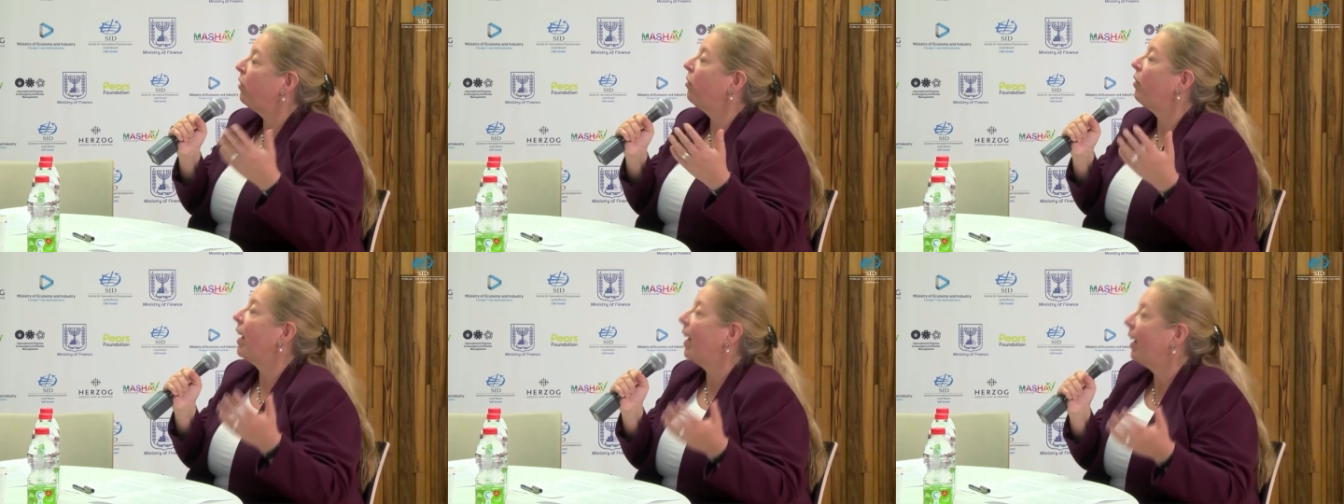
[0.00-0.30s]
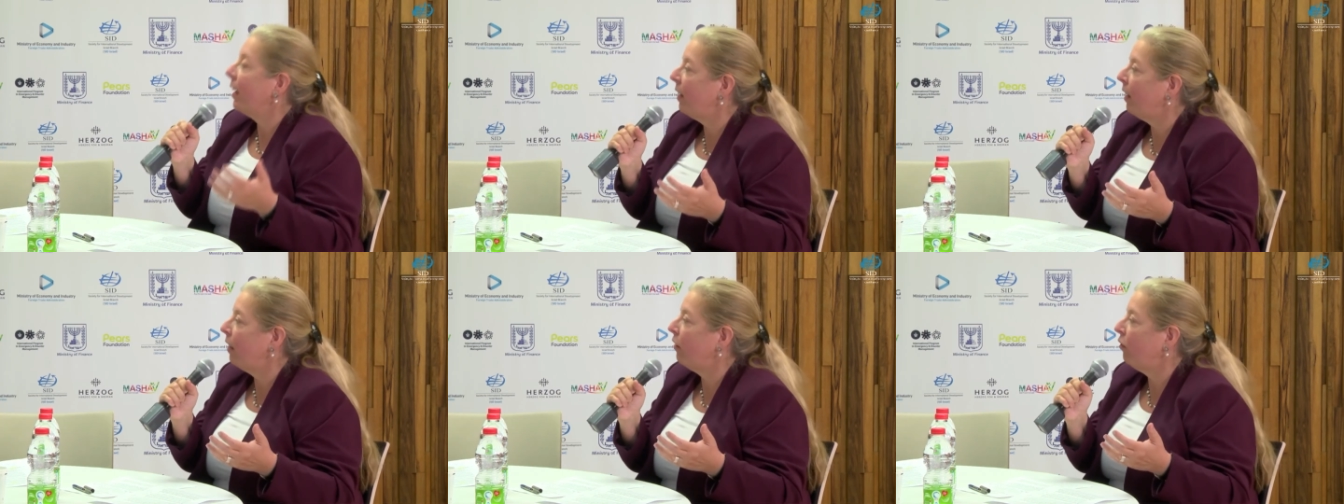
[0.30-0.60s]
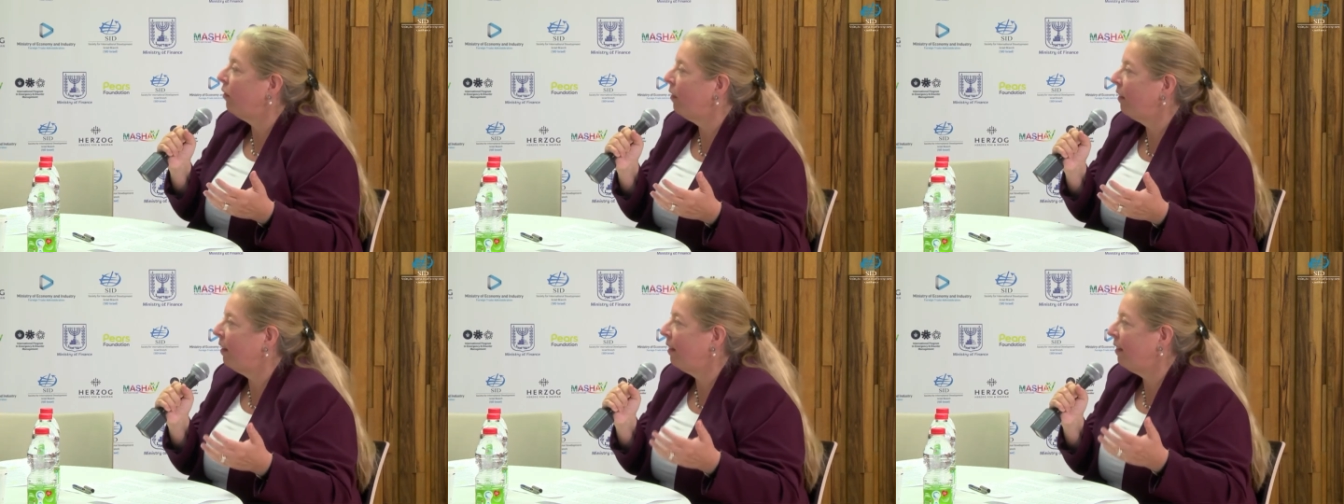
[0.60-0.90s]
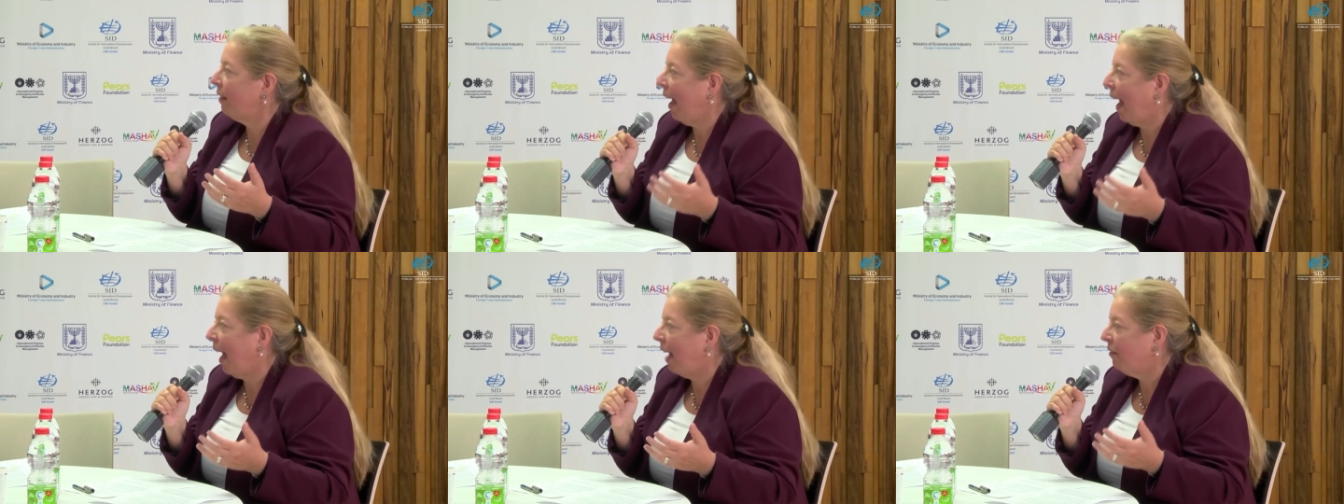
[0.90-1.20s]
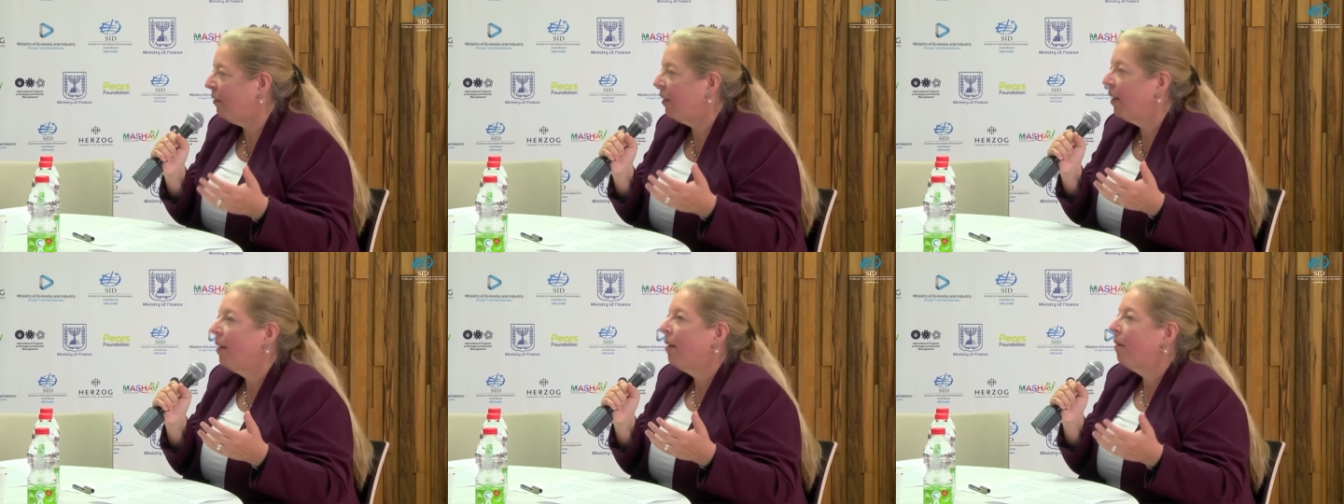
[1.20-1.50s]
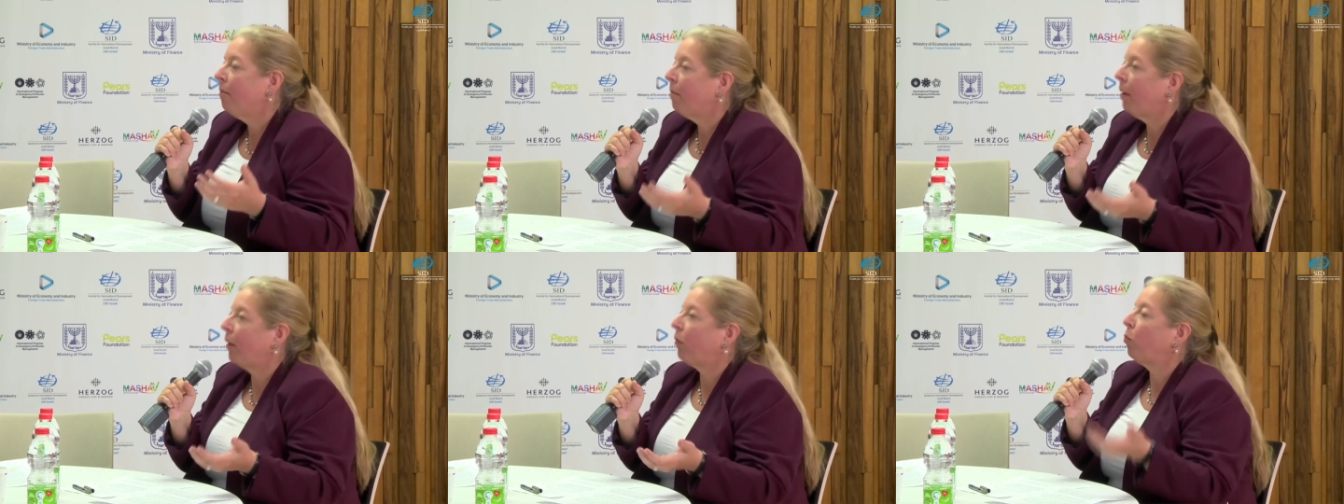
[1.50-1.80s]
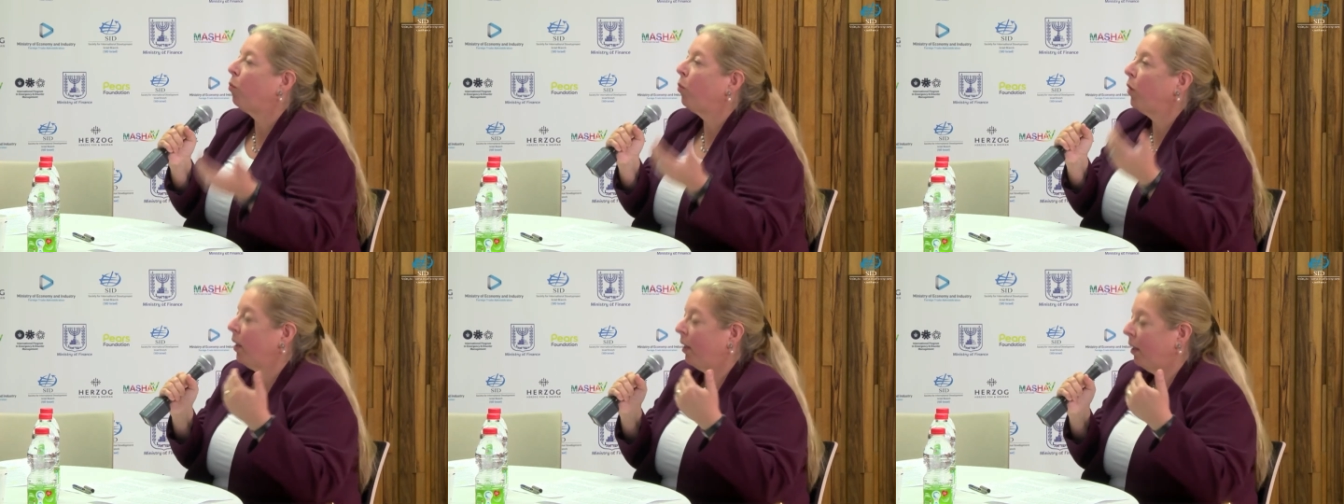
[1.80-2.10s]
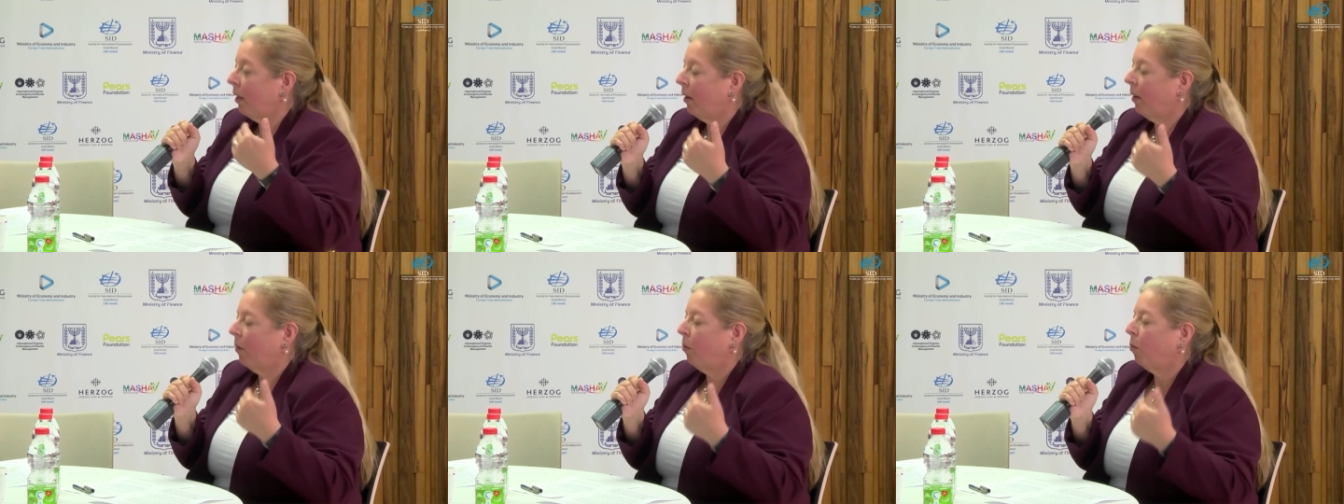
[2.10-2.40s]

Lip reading: other aid agencies have, but we